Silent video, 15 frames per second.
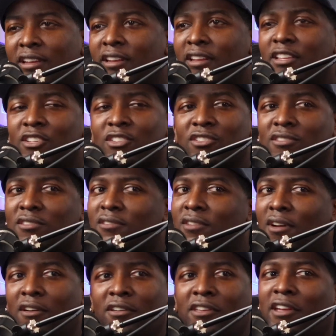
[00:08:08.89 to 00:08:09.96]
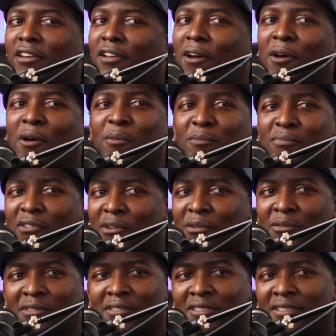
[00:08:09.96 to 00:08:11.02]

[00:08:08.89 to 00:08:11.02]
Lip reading: and he stunk it up, bro.